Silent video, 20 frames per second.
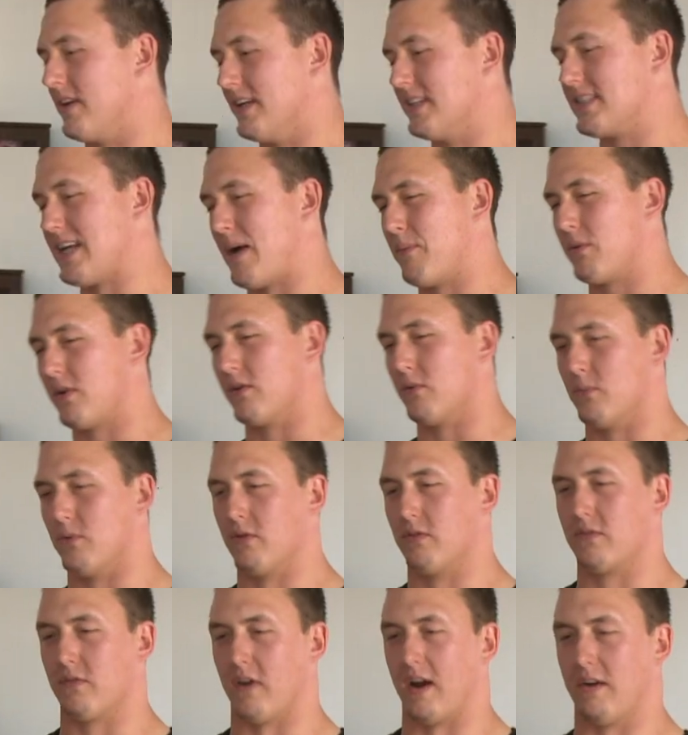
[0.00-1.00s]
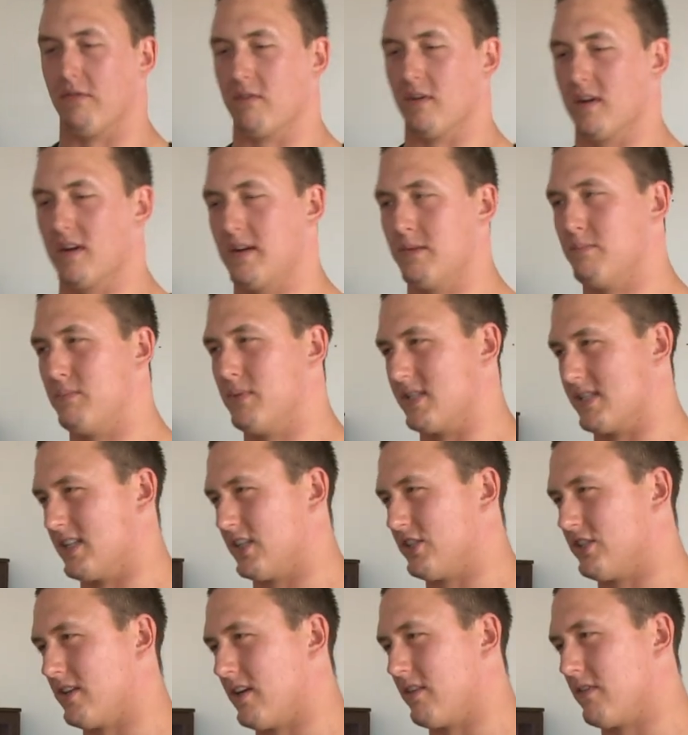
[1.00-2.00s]
It's applicable for every
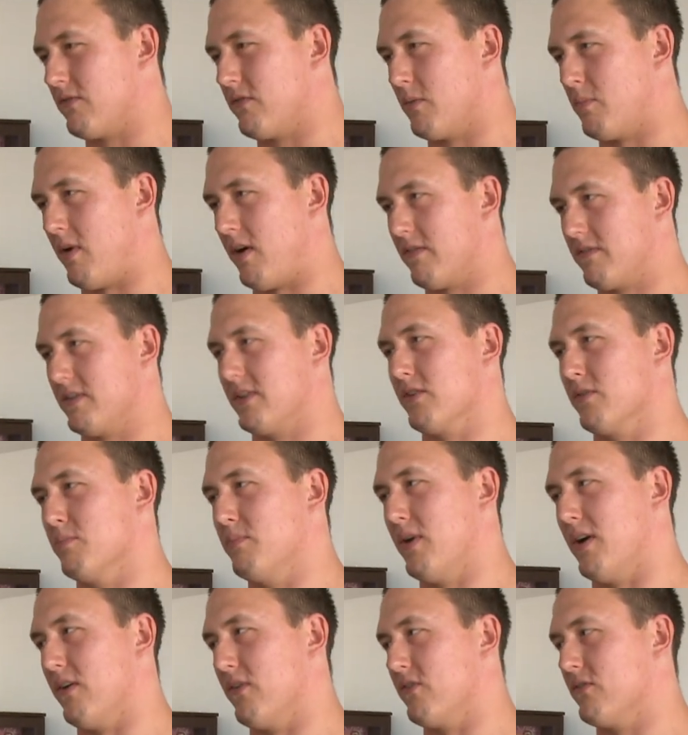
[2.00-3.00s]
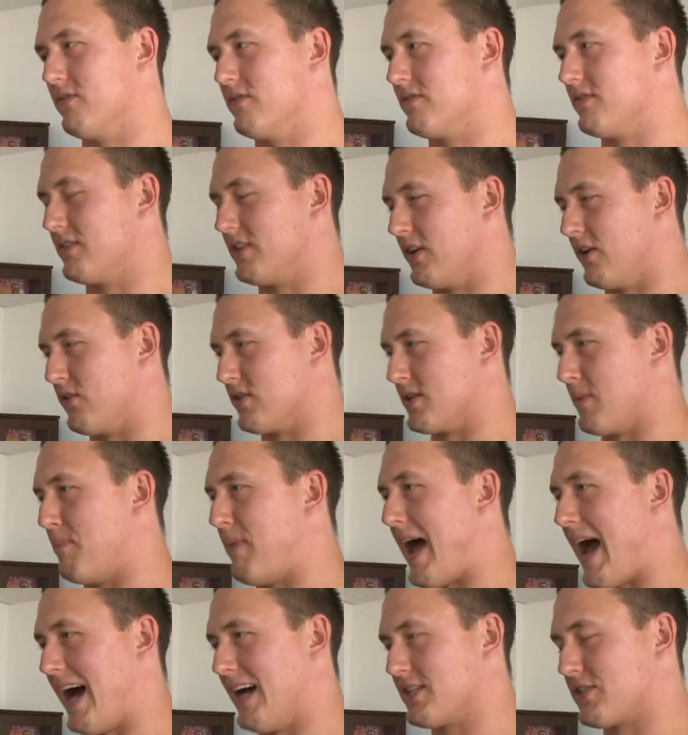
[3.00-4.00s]
position on the football field, but you know, as a
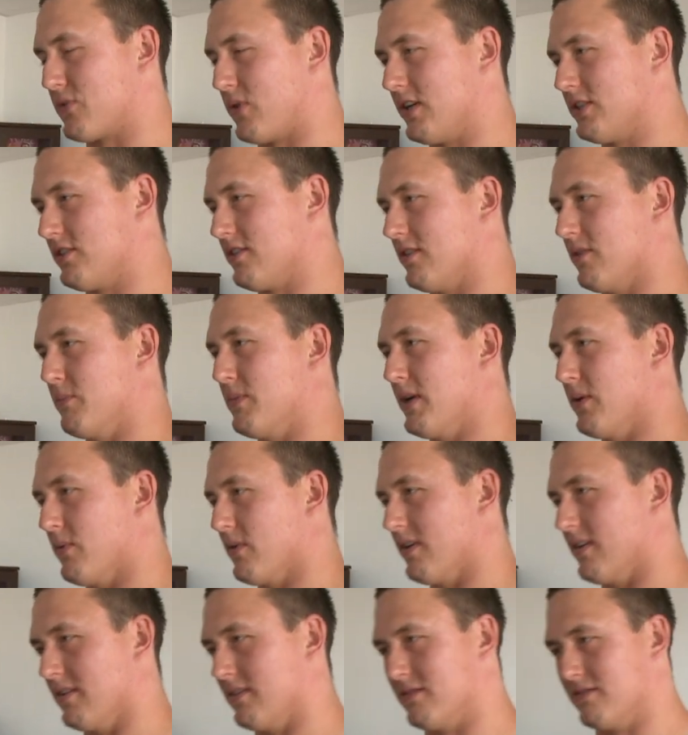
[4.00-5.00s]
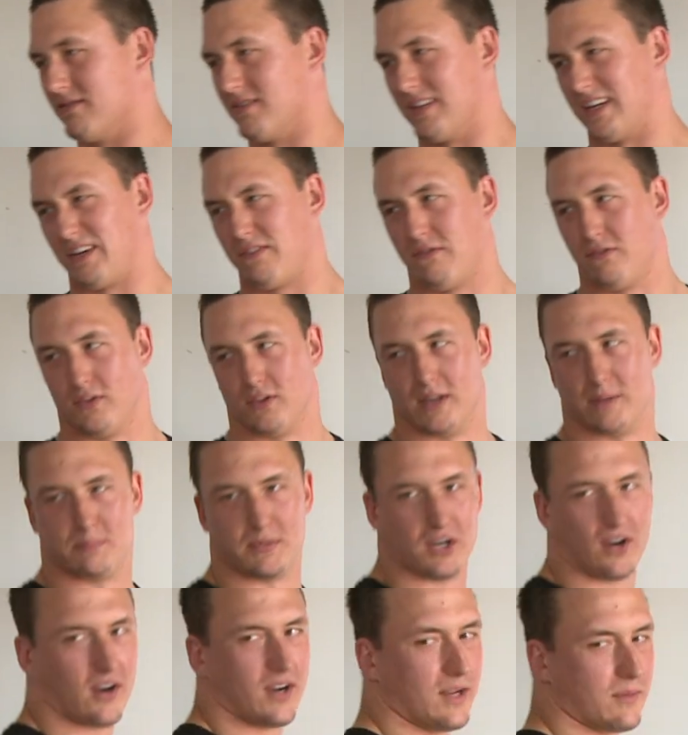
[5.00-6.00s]
pass rusher to be able to like flip
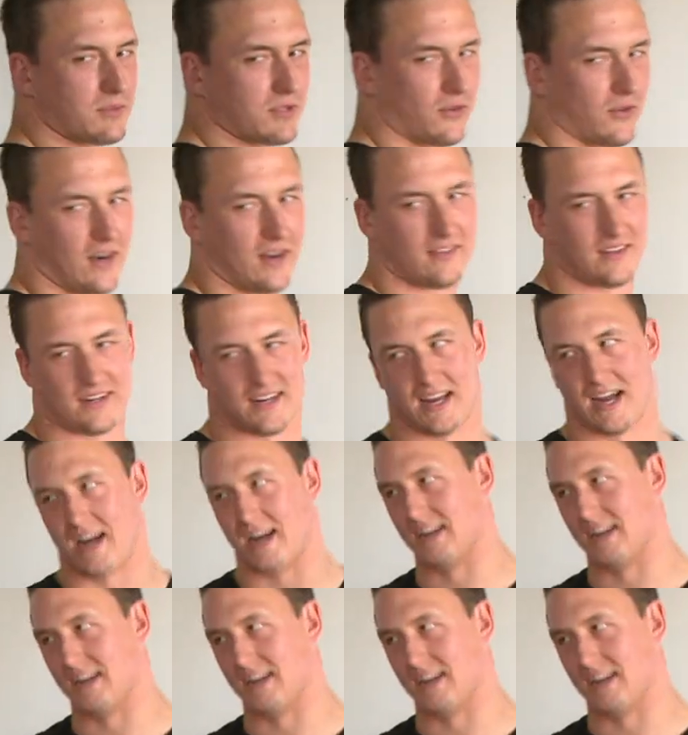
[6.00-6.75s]
your hips around the guy